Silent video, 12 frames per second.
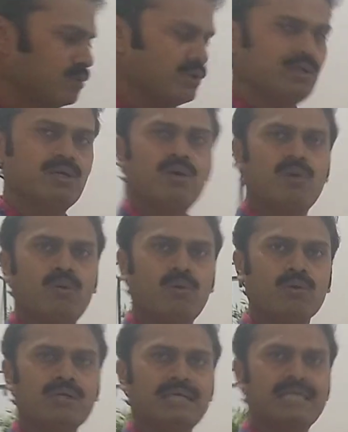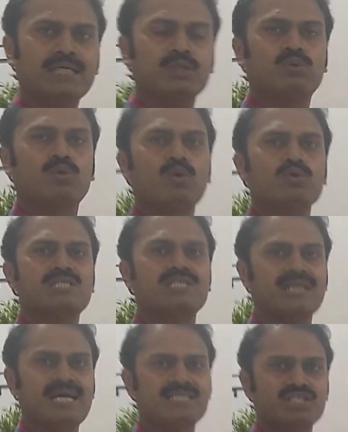rule, only
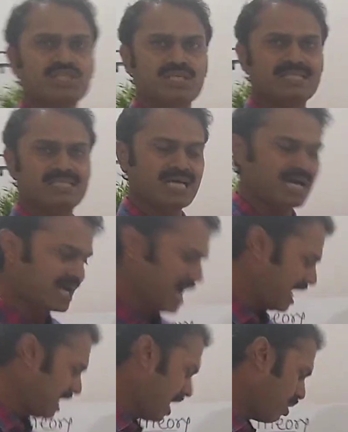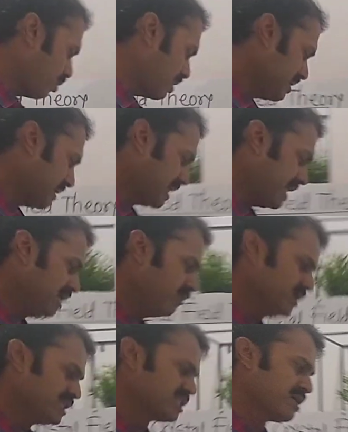those transitions are allowed
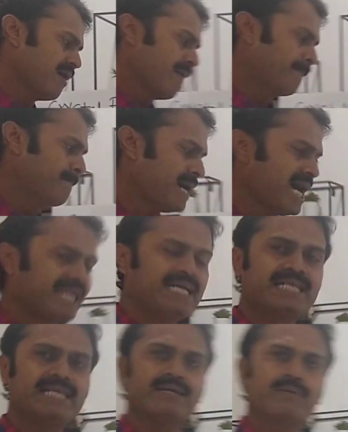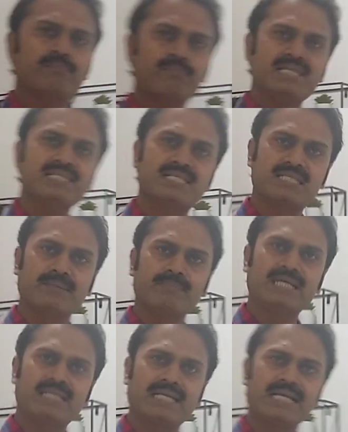in which parity means
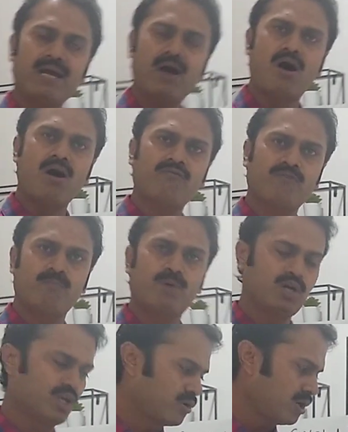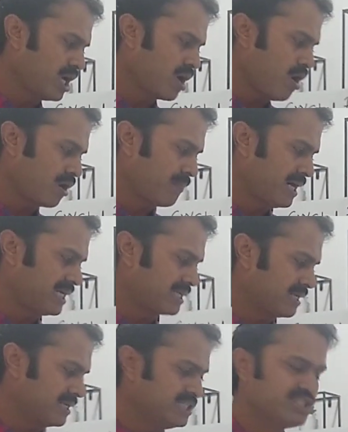symmetry of molecular
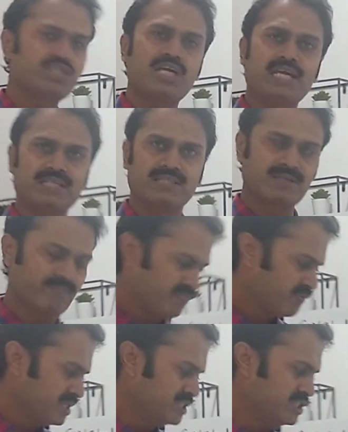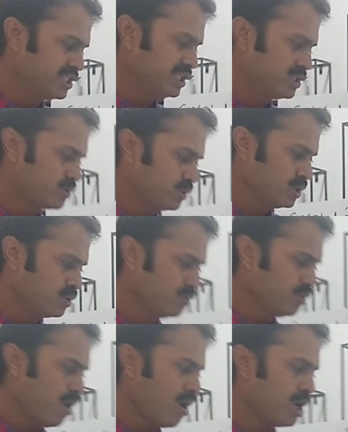orbitally change. G to
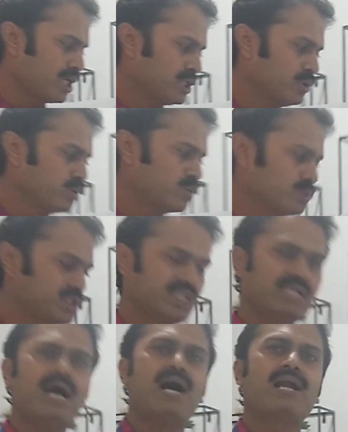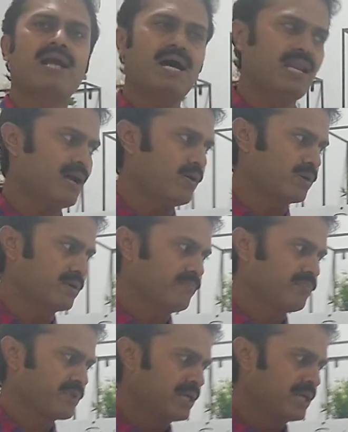U or U to G are allowed.